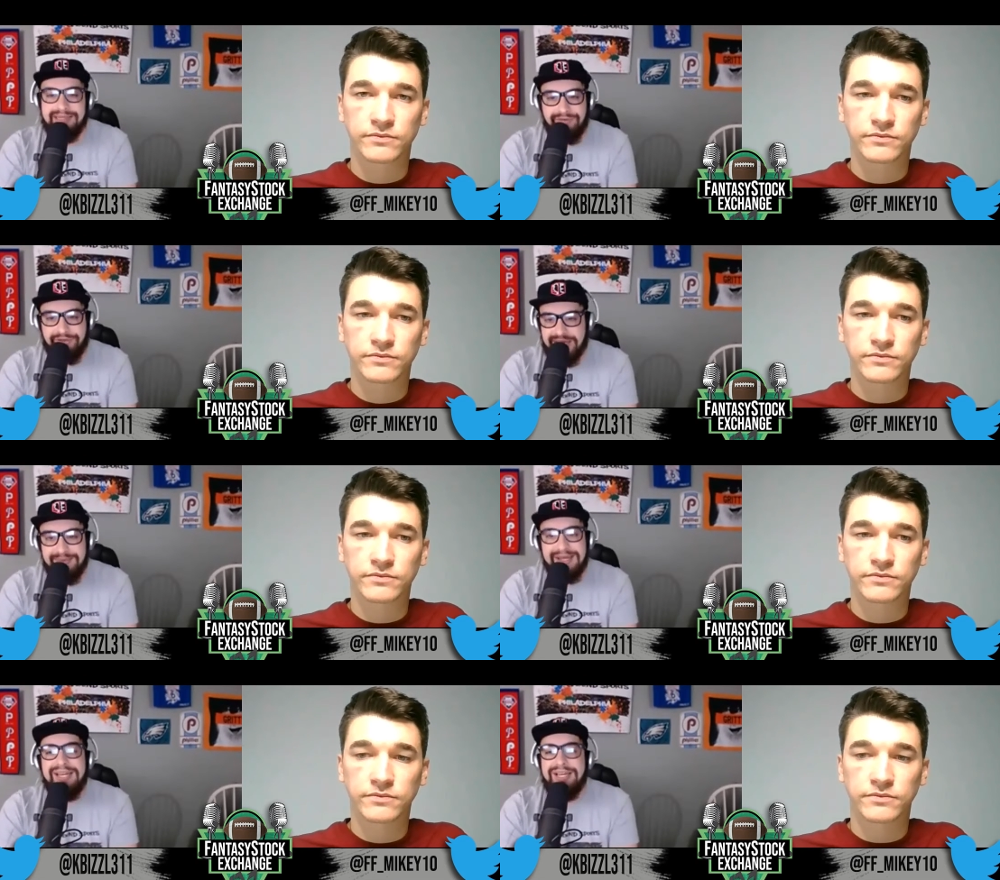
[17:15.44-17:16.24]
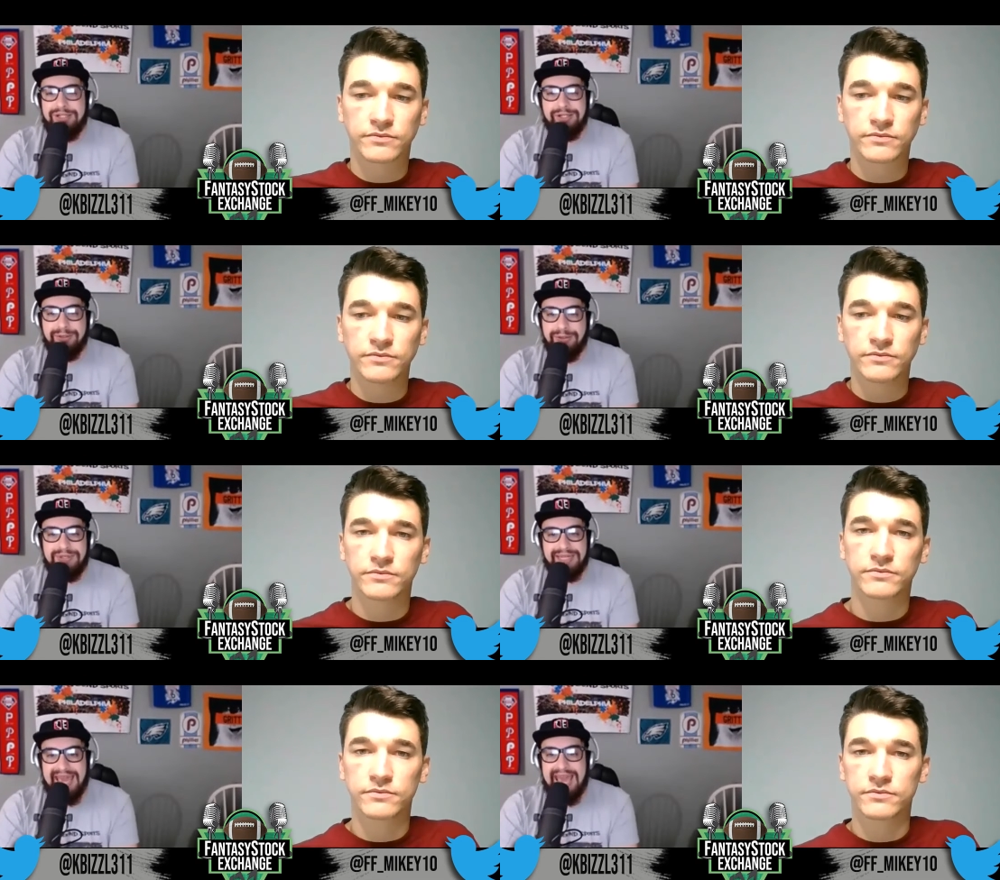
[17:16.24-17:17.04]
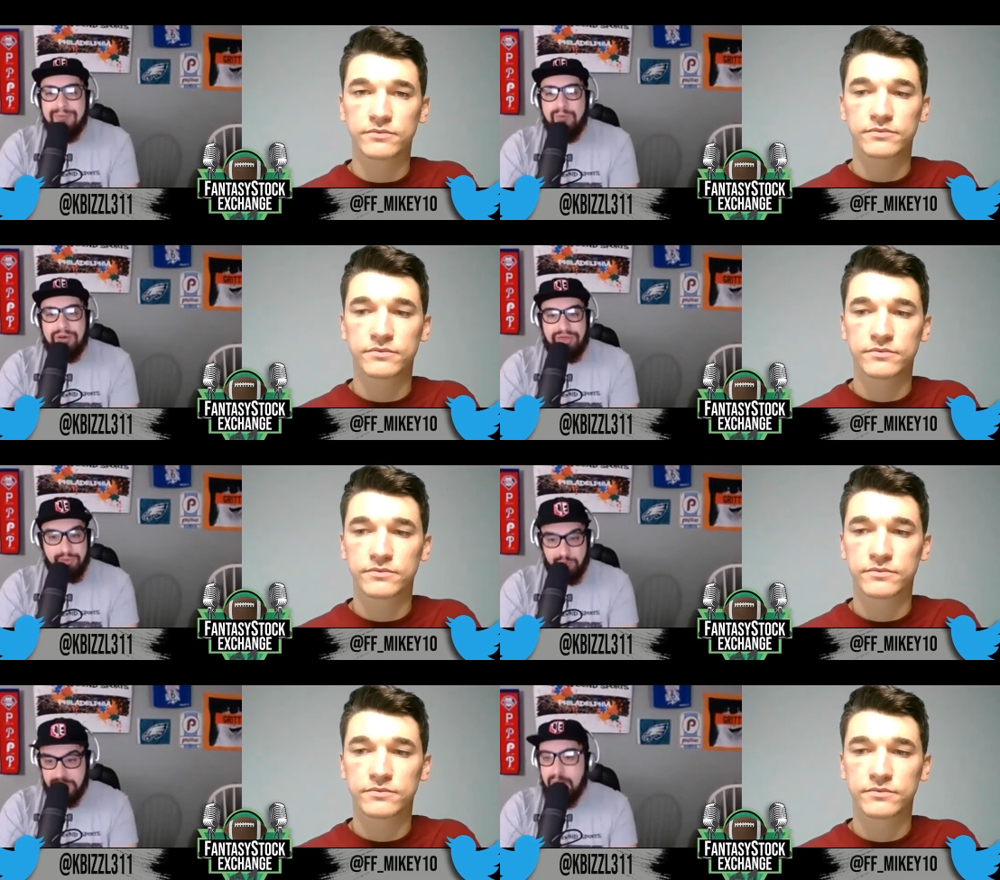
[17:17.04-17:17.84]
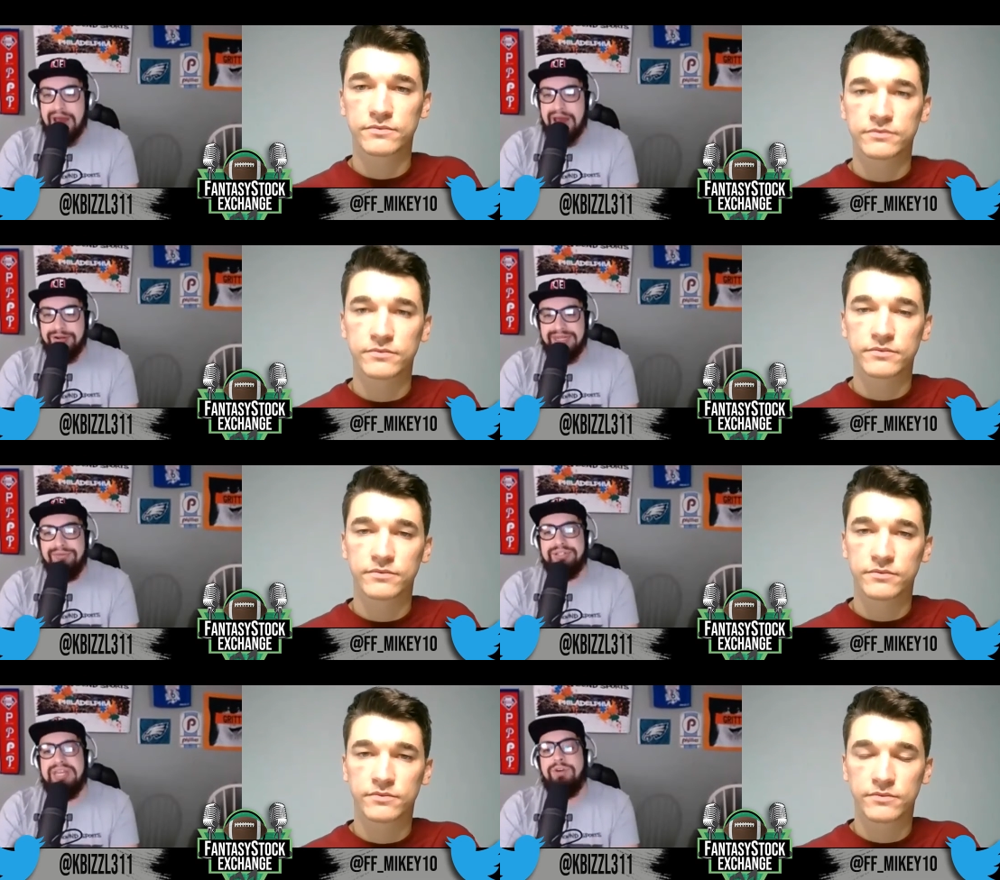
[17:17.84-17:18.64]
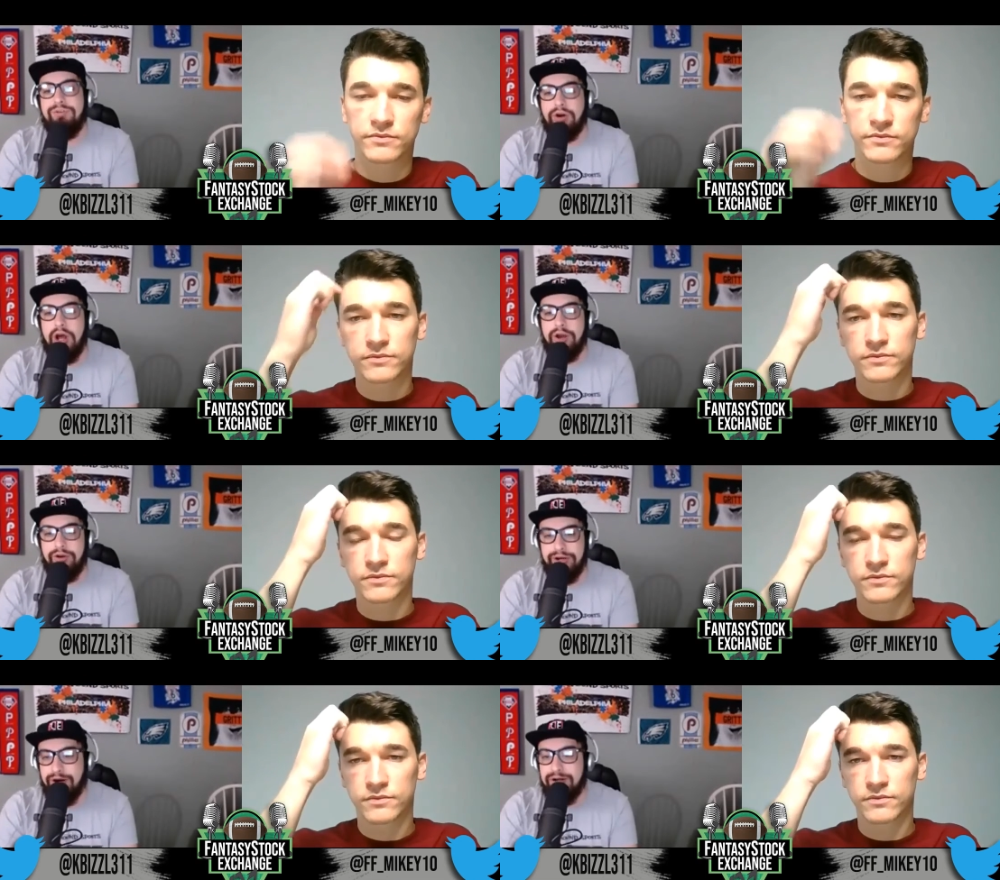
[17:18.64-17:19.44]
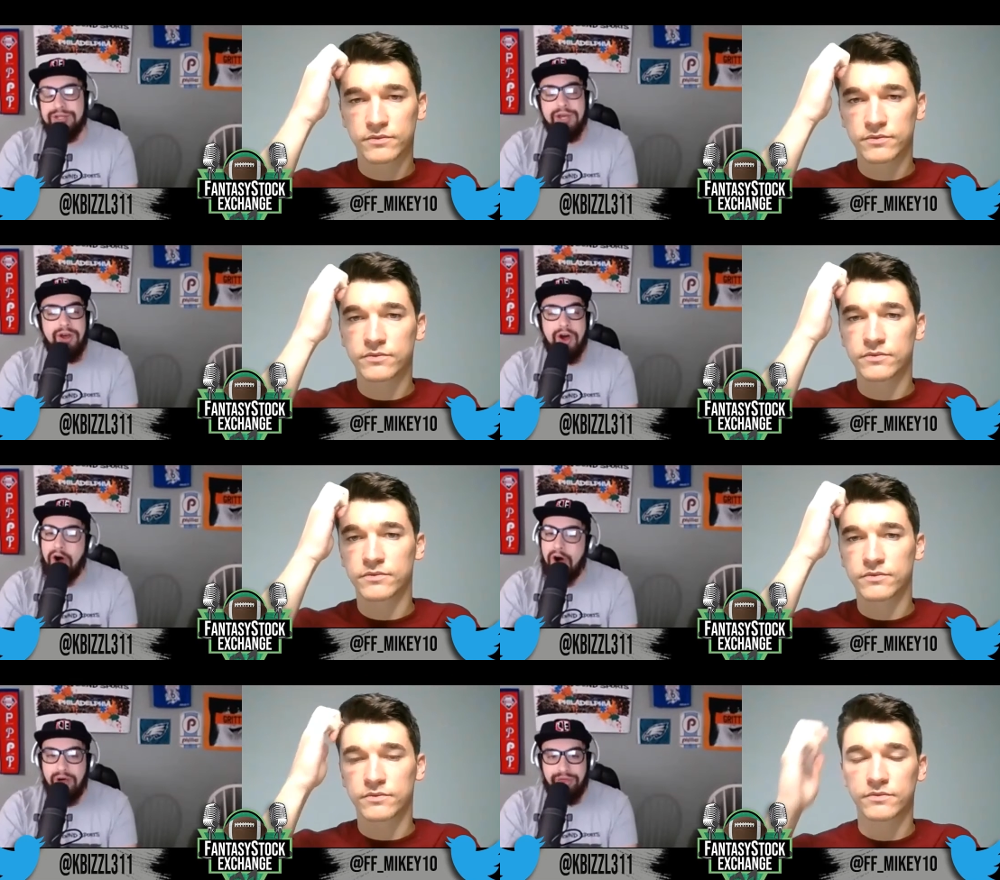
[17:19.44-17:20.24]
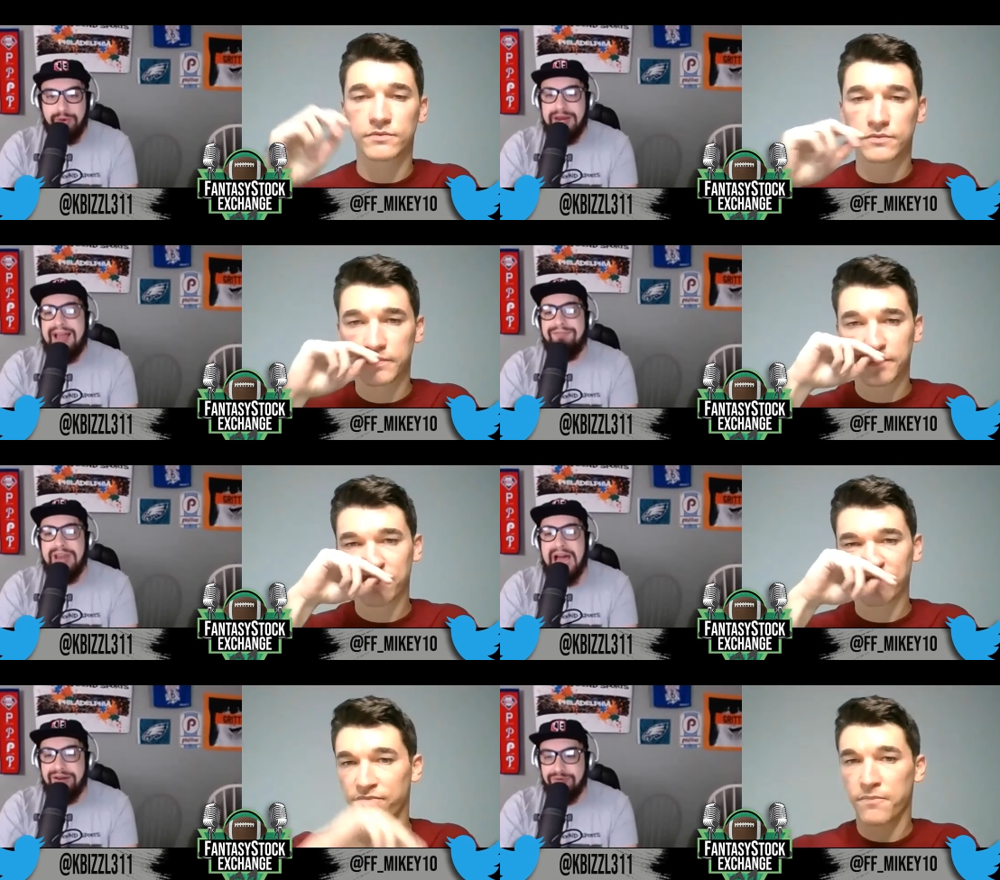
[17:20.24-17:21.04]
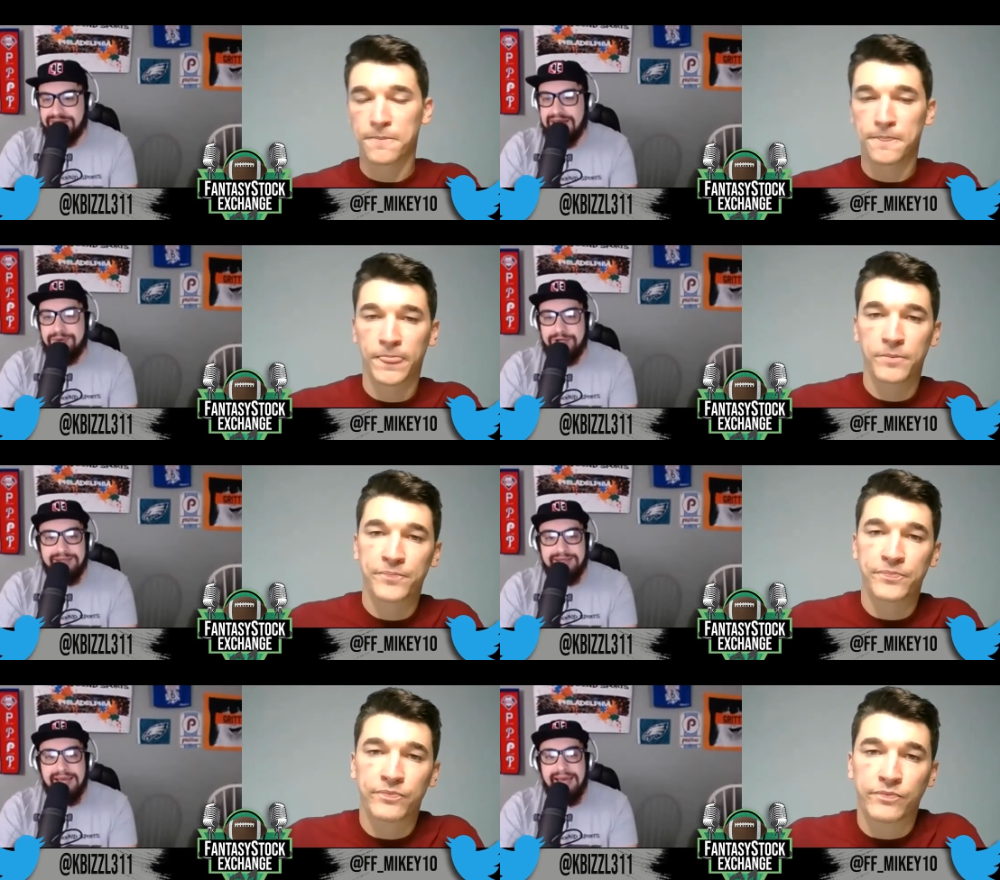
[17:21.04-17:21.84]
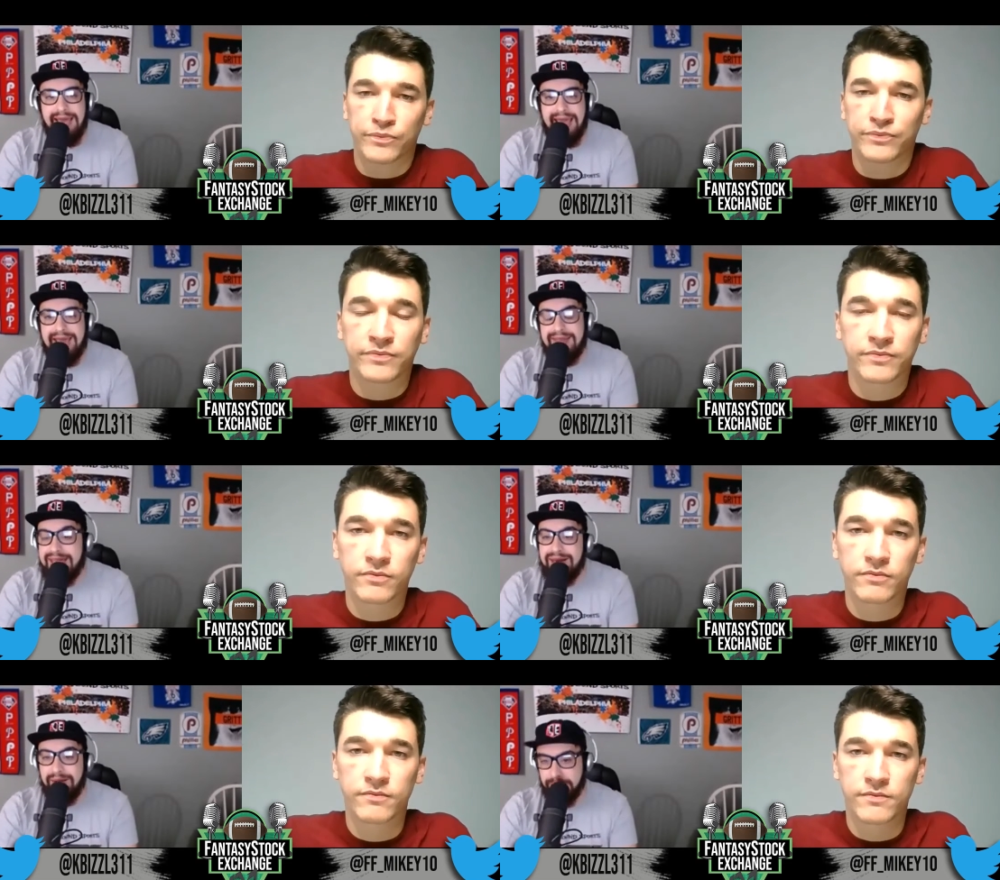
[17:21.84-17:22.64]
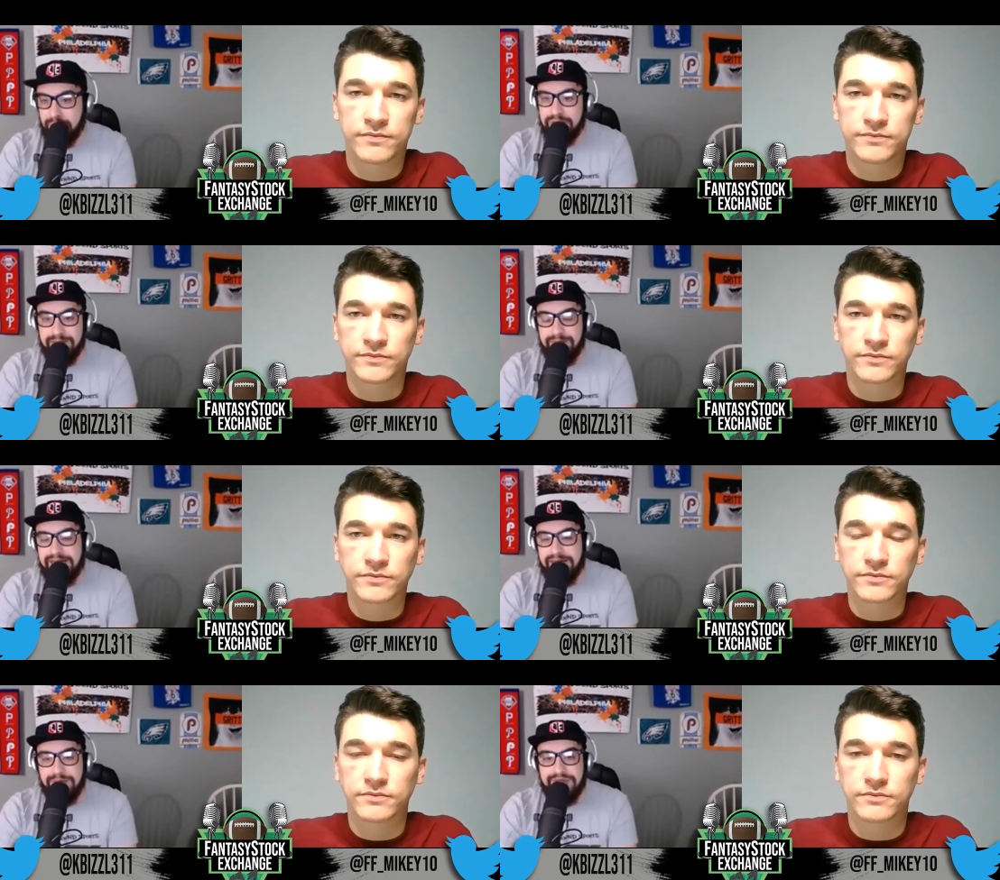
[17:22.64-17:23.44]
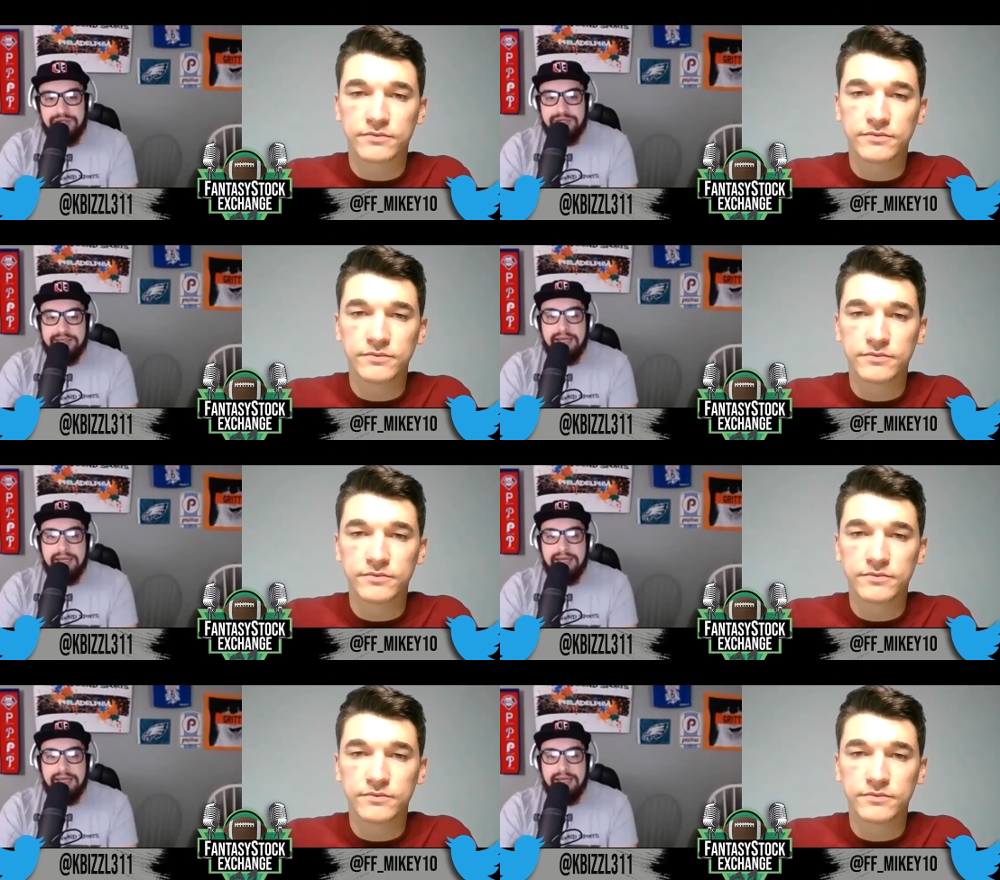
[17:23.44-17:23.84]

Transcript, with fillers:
Speaker 1: for them to lose a game where three wide receivers have over one hundred yards, all three have nine receptions, and they end up losing by double digits.